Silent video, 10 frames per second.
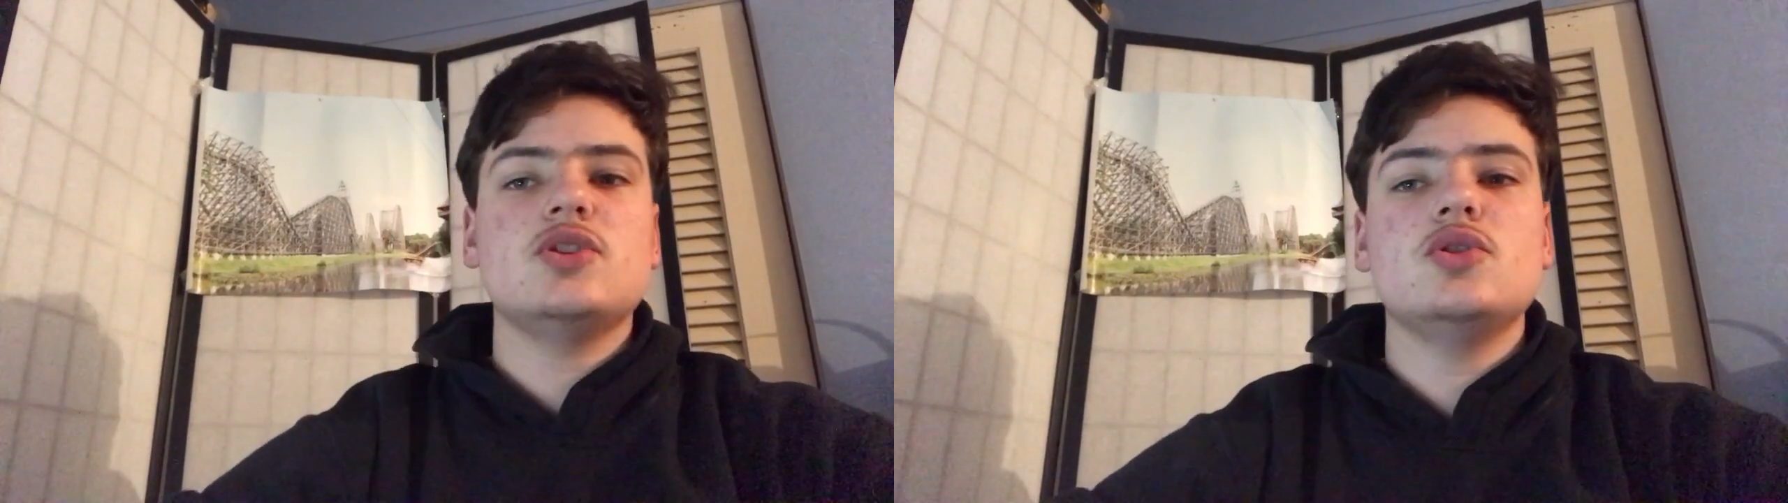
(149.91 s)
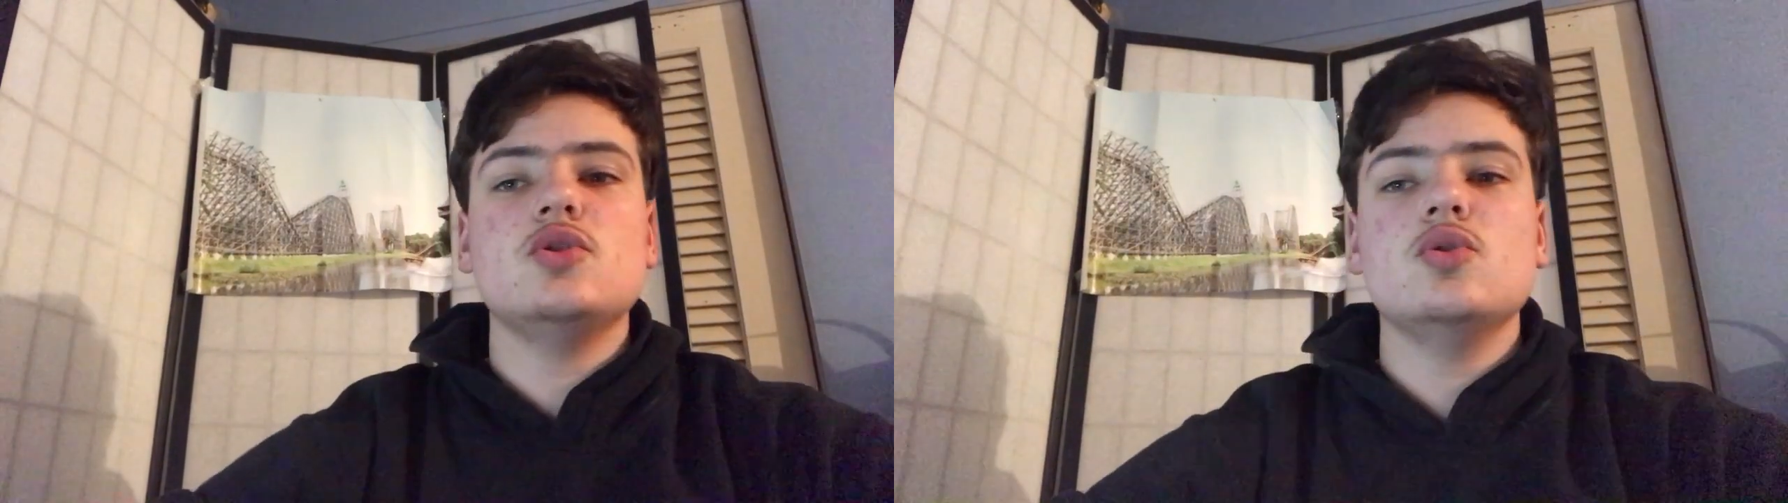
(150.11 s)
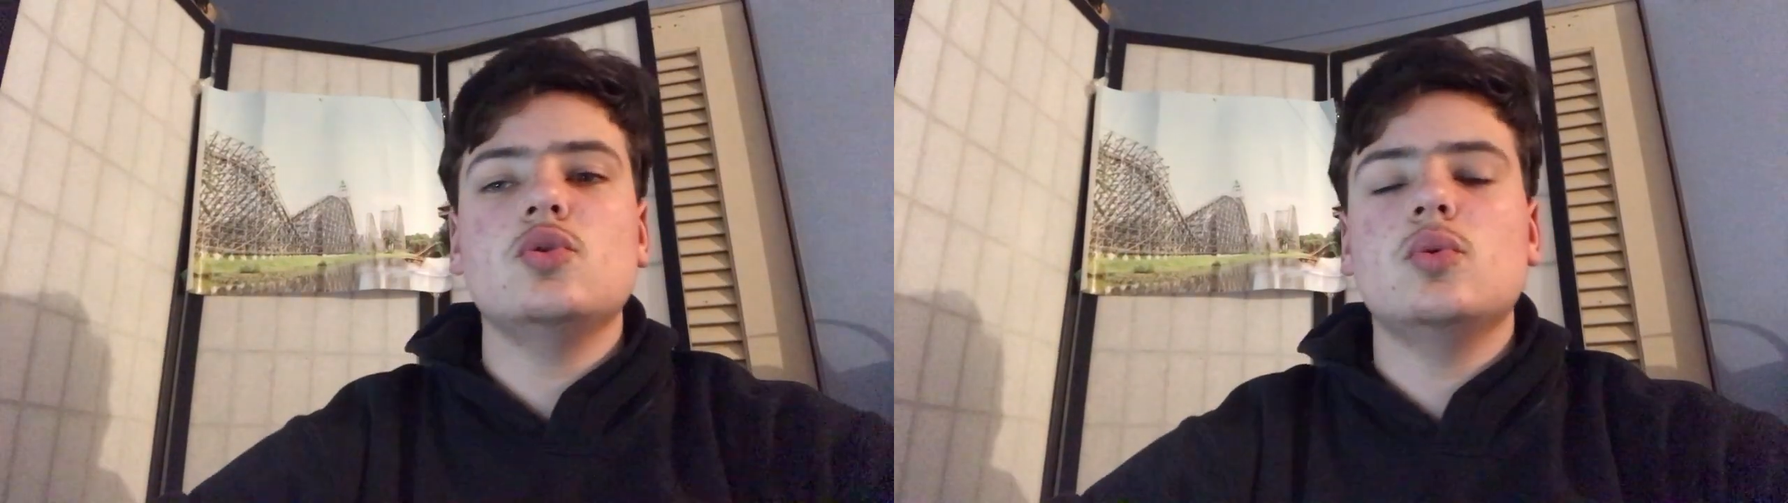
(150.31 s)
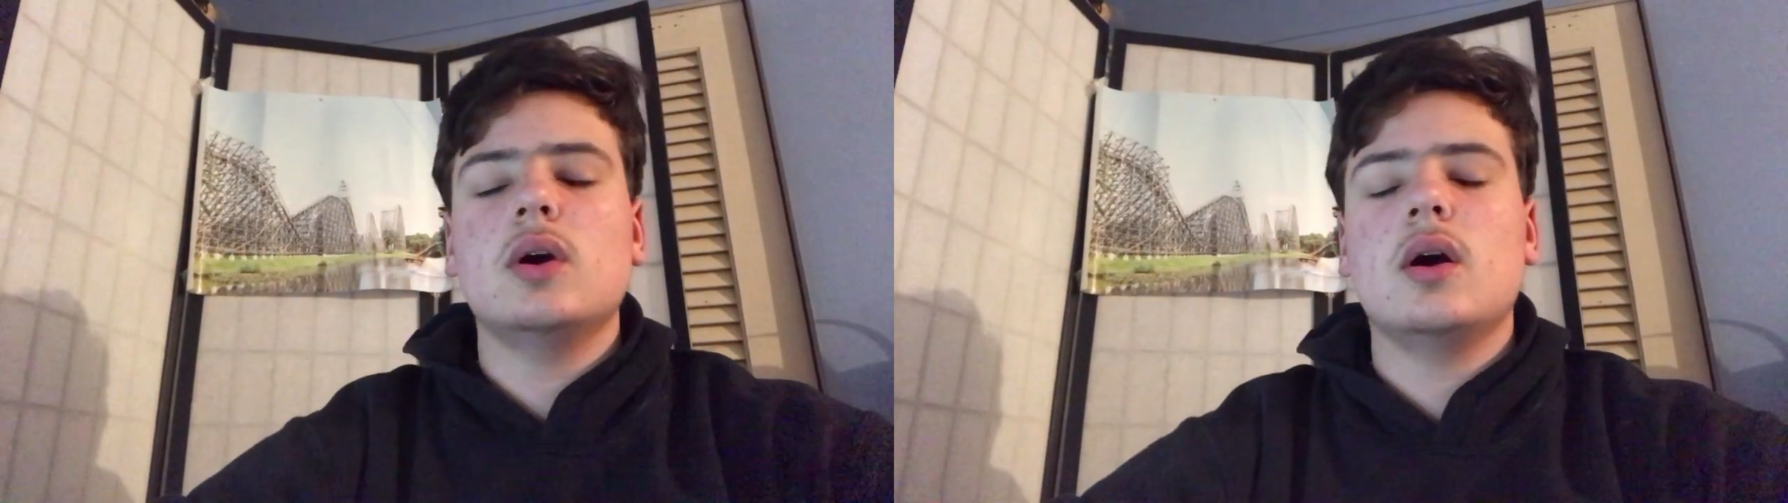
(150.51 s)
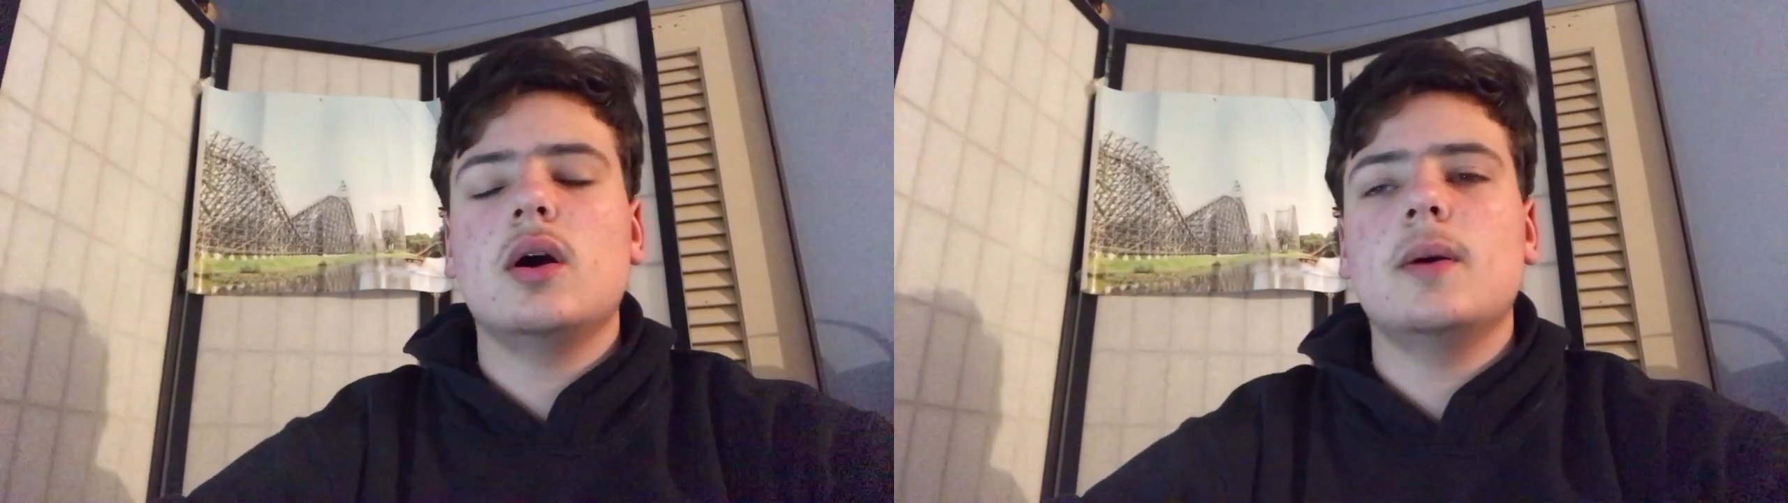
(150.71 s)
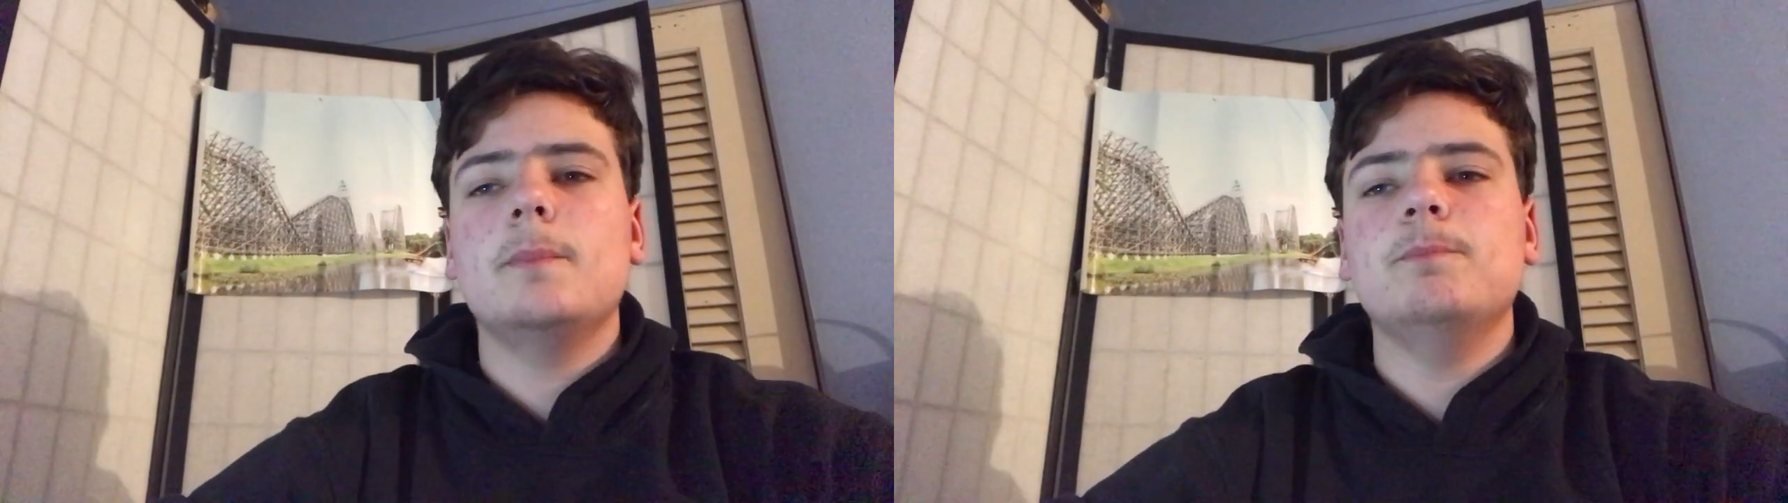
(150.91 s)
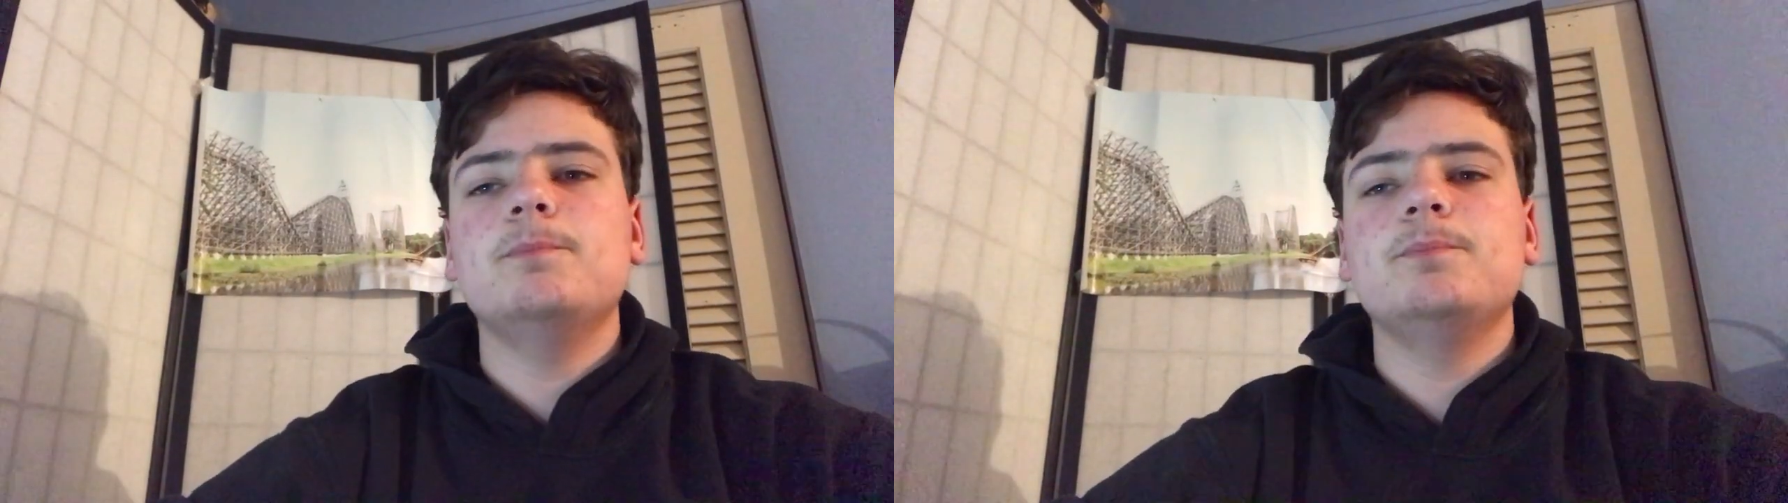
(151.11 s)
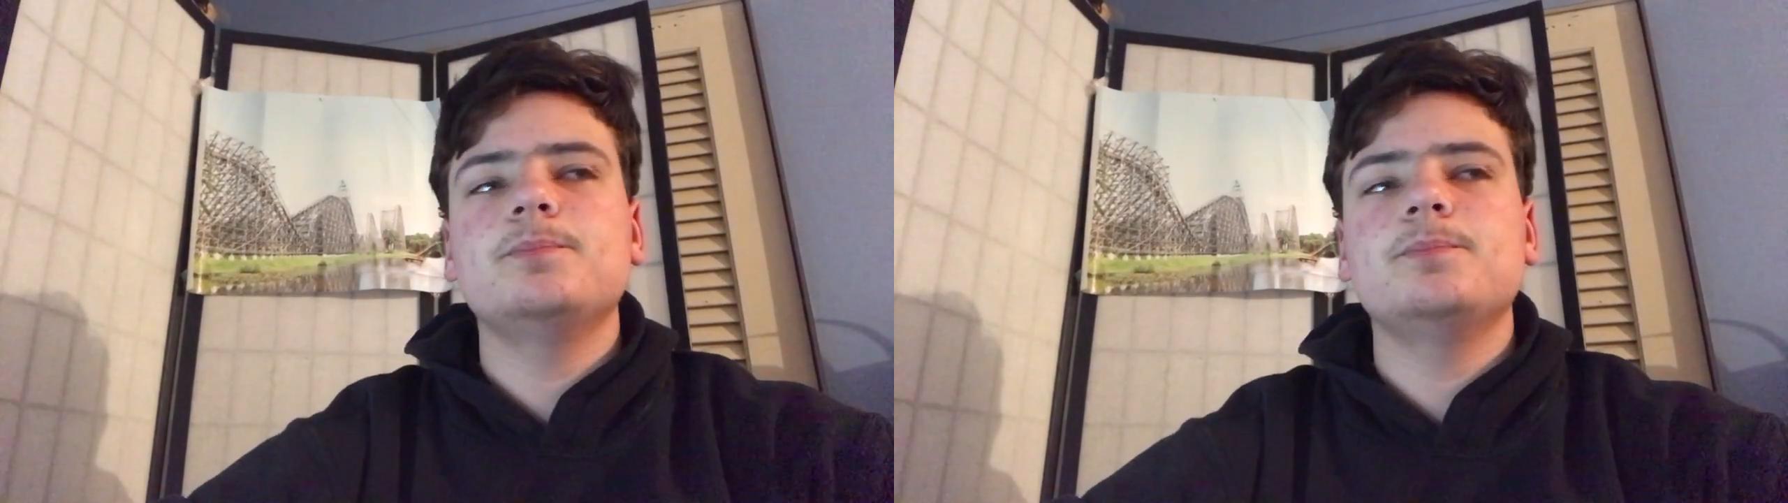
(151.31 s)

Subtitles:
to